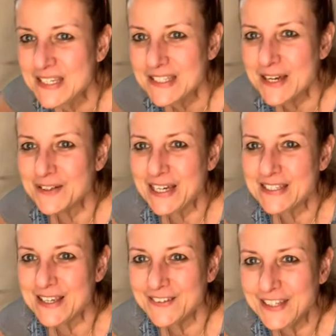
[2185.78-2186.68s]
So, guys,
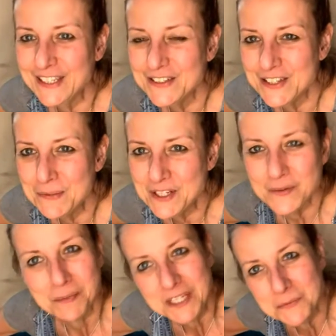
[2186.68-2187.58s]
I thank you so much
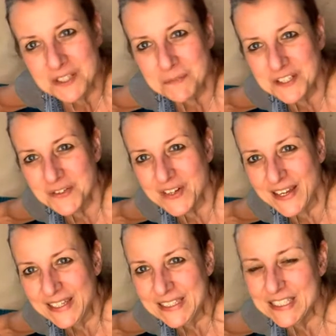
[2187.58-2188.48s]
for being with me
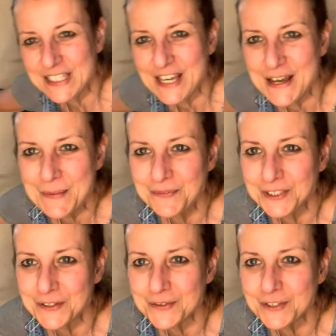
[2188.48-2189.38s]
tonight. For
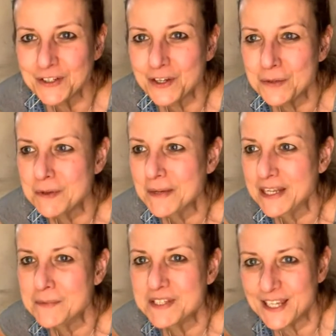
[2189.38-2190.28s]
those who don't know me, my
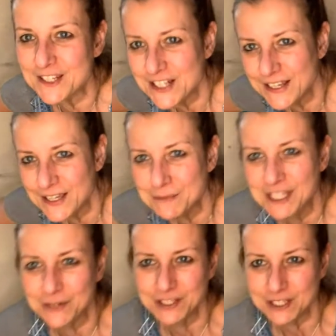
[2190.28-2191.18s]
name is Angela. I'm
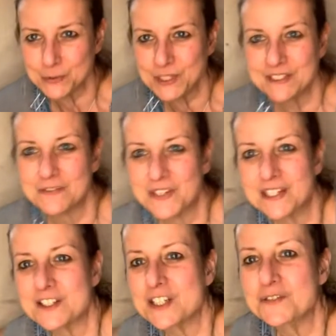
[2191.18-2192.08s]
the owner and creative
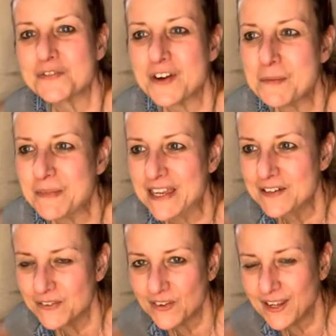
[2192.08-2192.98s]
energy from
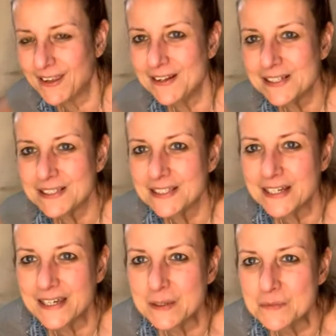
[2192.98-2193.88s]
Elfen and Helden.
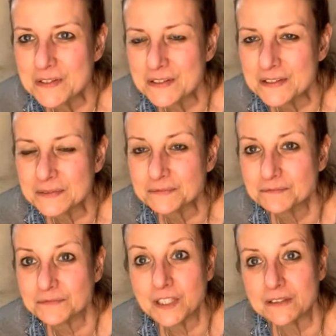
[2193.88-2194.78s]
I'm a
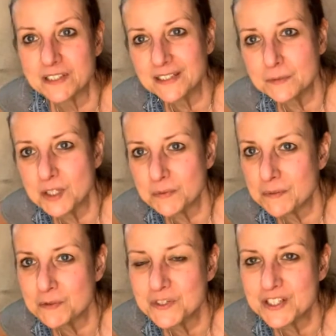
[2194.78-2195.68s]
Dixie Bell
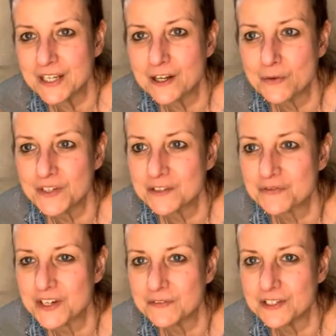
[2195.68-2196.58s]
primary retailer over in
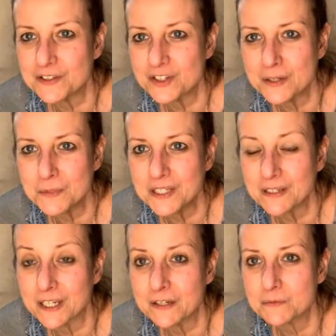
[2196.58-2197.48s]
Frankfurt in Germany. I
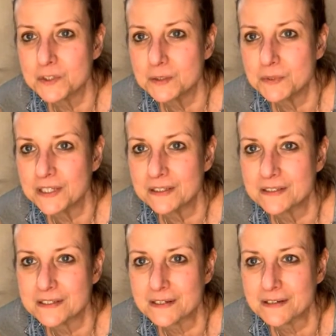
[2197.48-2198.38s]
carry Woody
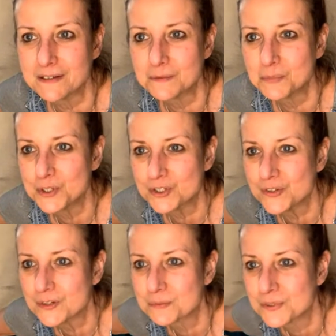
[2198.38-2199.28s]
Band, Posh
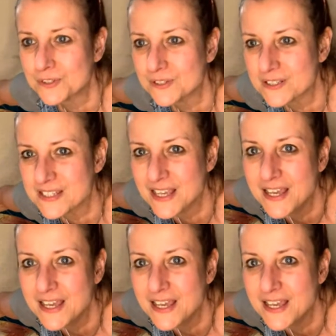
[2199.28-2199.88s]
Talk products.